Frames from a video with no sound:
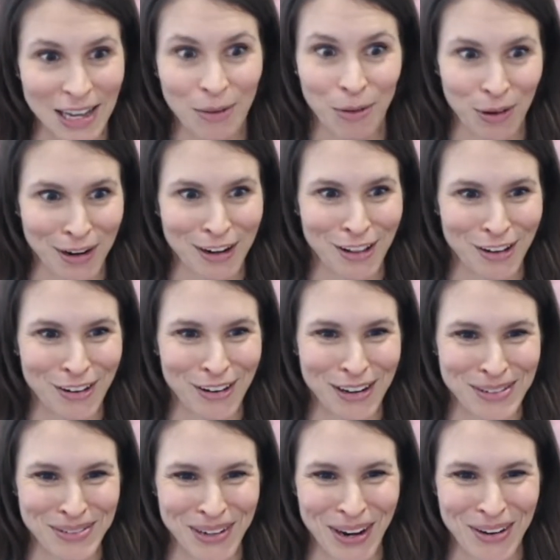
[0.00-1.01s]
we're going to learn
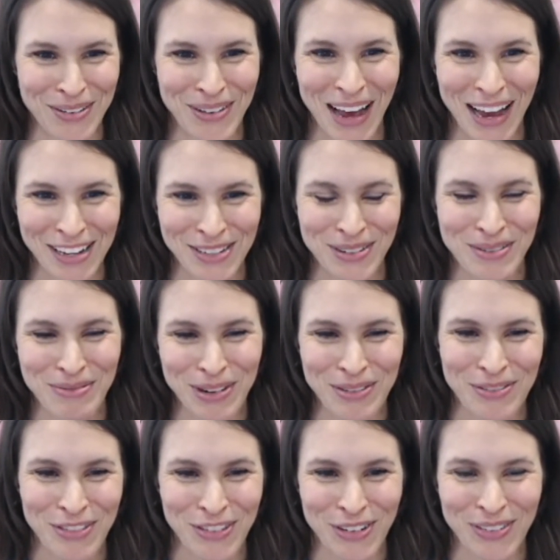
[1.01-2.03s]
as we
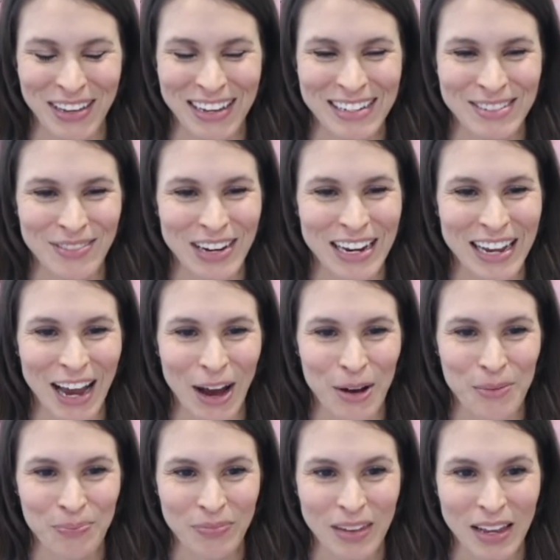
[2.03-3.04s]
move through this video,